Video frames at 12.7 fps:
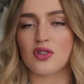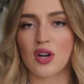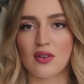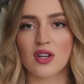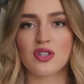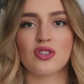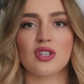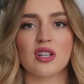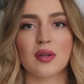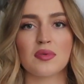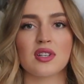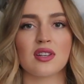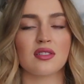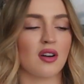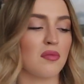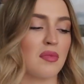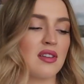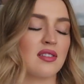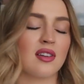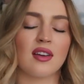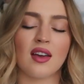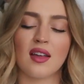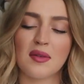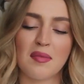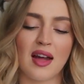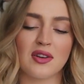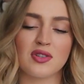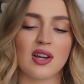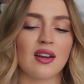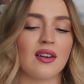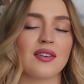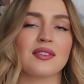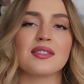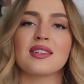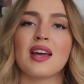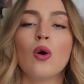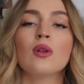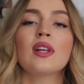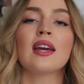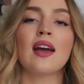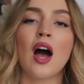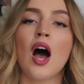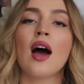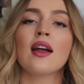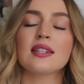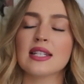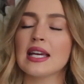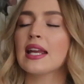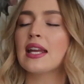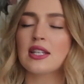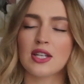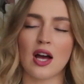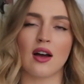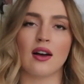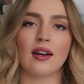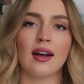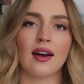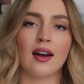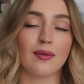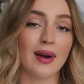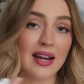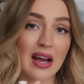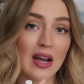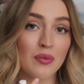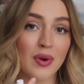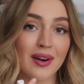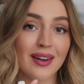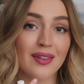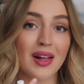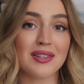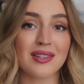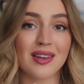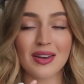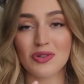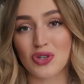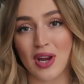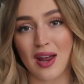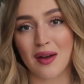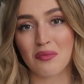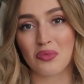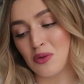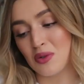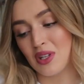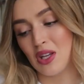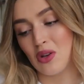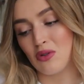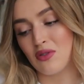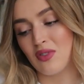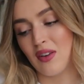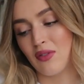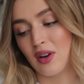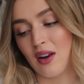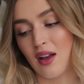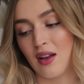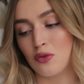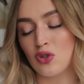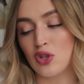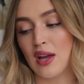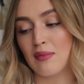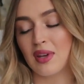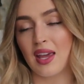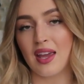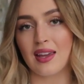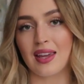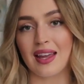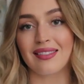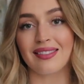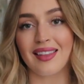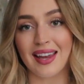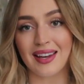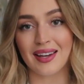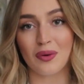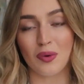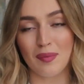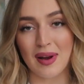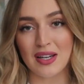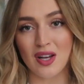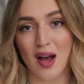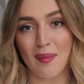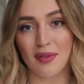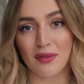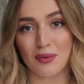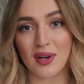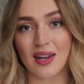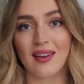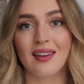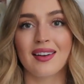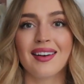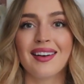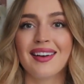The Generation G lipsticks are amazing, and the matte shakers. Holy hot diggity dog. Right now I'm wearing Glossier Jam, which was a huge favorite. Jam, Cake, and Like were my top three.